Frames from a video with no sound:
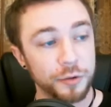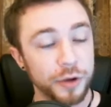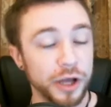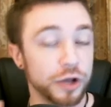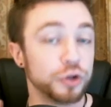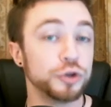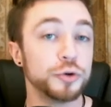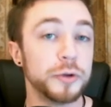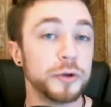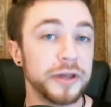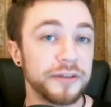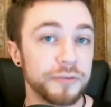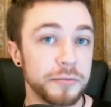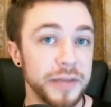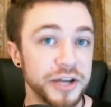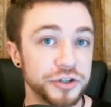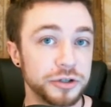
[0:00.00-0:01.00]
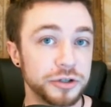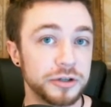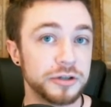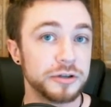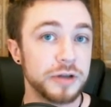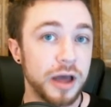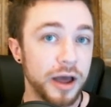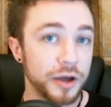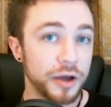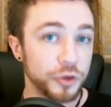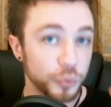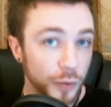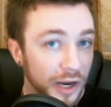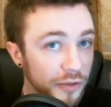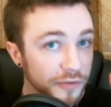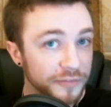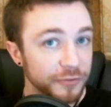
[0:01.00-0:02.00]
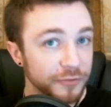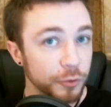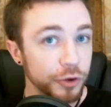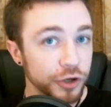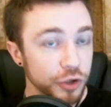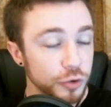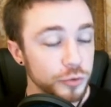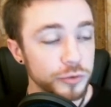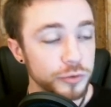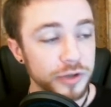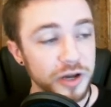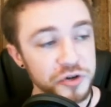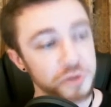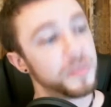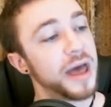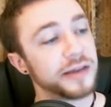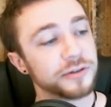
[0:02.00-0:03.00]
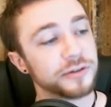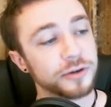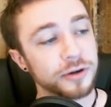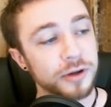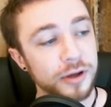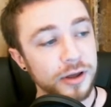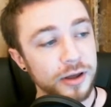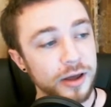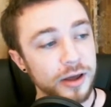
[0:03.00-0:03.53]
include information directly for you, Dungeon Master,